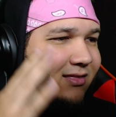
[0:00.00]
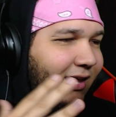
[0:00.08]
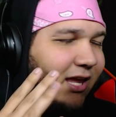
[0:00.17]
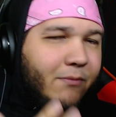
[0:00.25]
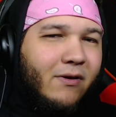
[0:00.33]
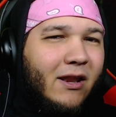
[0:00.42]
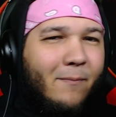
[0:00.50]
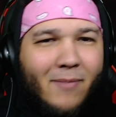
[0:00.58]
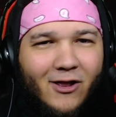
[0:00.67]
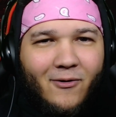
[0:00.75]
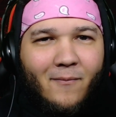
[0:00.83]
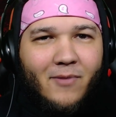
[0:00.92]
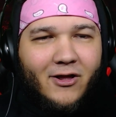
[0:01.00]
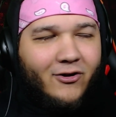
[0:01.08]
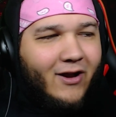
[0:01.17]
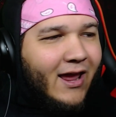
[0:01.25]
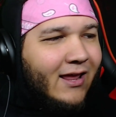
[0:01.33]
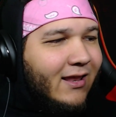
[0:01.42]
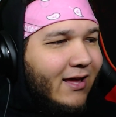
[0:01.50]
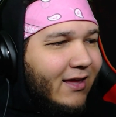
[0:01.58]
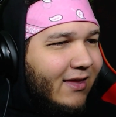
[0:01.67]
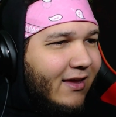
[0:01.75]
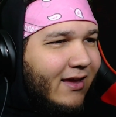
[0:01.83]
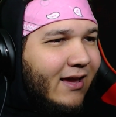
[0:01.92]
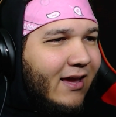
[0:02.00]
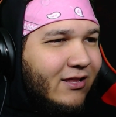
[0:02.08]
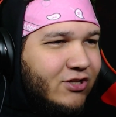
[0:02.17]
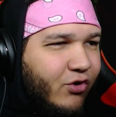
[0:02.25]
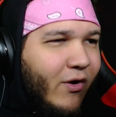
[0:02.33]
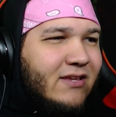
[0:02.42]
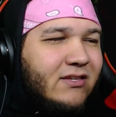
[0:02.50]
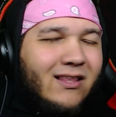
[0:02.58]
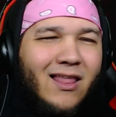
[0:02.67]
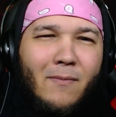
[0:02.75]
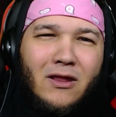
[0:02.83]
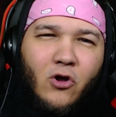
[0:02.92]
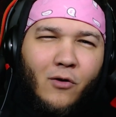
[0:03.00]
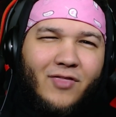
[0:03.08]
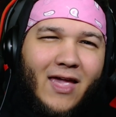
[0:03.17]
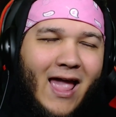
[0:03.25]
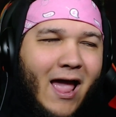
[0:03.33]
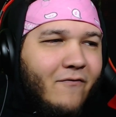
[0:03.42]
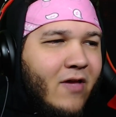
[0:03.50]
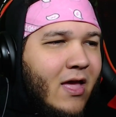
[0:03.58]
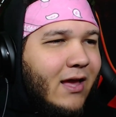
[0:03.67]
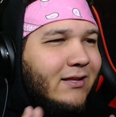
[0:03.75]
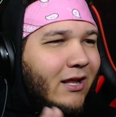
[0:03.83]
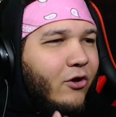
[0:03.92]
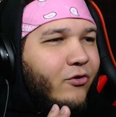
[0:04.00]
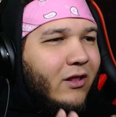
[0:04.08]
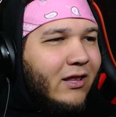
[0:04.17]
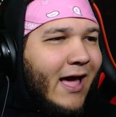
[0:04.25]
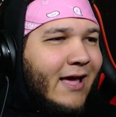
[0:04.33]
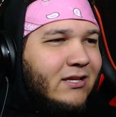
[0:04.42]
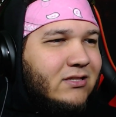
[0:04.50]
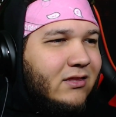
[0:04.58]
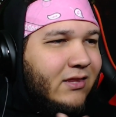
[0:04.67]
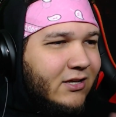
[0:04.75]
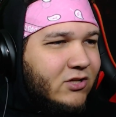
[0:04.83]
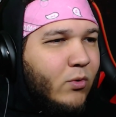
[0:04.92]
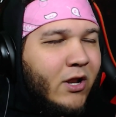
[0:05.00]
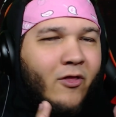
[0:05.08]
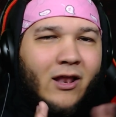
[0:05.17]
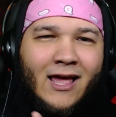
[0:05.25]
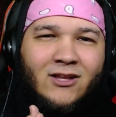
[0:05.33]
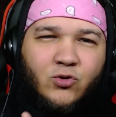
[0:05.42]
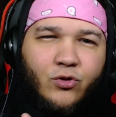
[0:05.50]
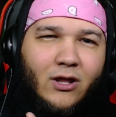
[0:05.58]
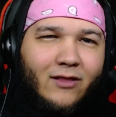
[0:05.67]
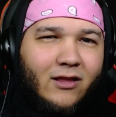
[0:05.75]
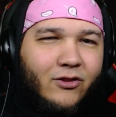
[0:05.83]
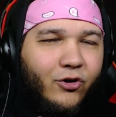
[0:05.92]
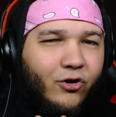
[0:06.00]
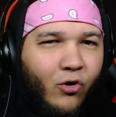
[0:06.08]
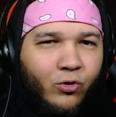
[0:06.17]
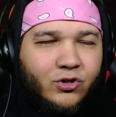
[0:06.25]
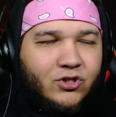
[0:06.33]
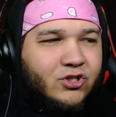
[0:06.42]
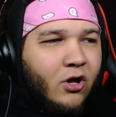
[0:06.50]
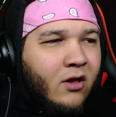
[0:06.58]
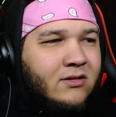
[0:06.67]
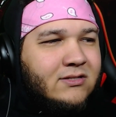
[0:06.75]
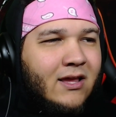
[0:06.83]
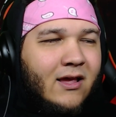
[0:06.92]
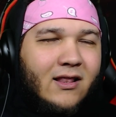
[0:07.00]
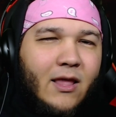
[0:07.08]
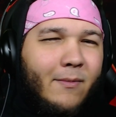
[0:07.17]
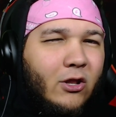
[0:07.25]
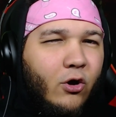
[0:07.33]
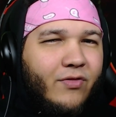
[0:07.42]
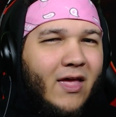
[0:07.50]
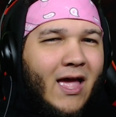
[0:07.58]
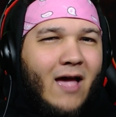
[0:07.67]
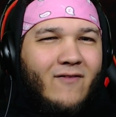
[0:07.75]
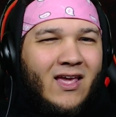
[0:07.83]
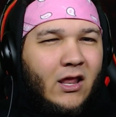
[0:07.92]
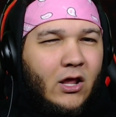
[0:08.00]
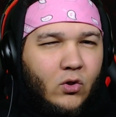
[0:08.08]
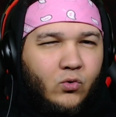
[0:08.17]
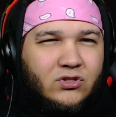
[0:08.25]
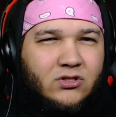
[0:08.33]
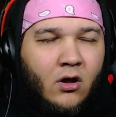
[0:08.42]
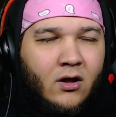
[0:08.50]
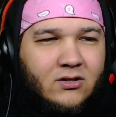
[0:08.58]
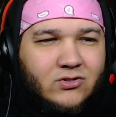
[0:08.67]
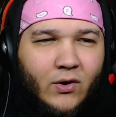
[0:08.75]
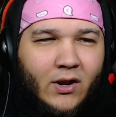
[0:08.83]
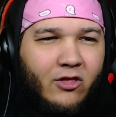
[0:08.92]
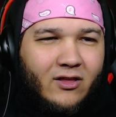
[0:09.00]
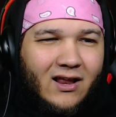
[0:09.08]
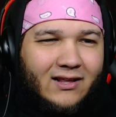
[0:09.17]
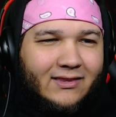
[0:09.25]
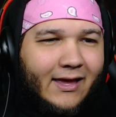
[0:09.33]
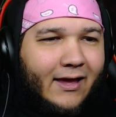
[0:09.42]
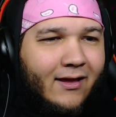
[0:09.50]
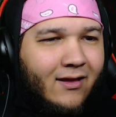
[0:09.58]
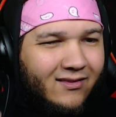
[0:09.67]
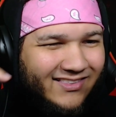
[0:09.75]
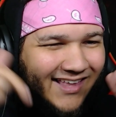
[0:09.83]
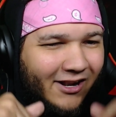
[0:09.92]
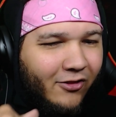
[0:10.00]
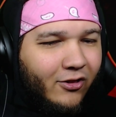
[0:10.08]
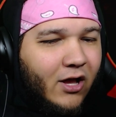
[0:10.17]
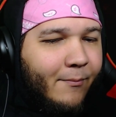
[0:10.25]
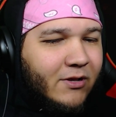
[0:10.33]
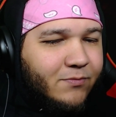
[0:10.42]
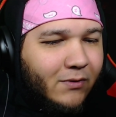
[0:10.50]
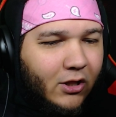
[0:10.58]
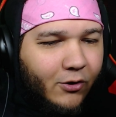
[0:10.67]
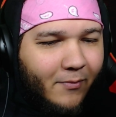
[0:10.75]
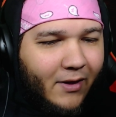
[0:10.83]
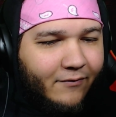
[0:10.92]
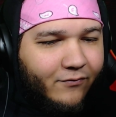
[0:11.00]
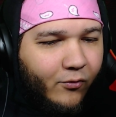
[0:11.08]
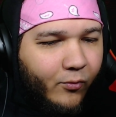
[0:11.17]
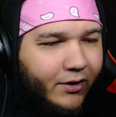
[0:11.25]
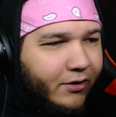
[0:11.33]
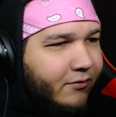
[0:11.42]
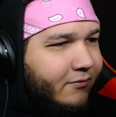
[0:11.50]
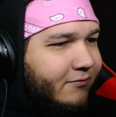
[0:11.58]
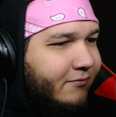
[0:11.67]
they keep getting better and better. And like, it's crazy. Let me know if they have, because I know this one and the last two that I did, they're older songs. Let me know if they have any new songs or anything like that down in the comments below, man, for real.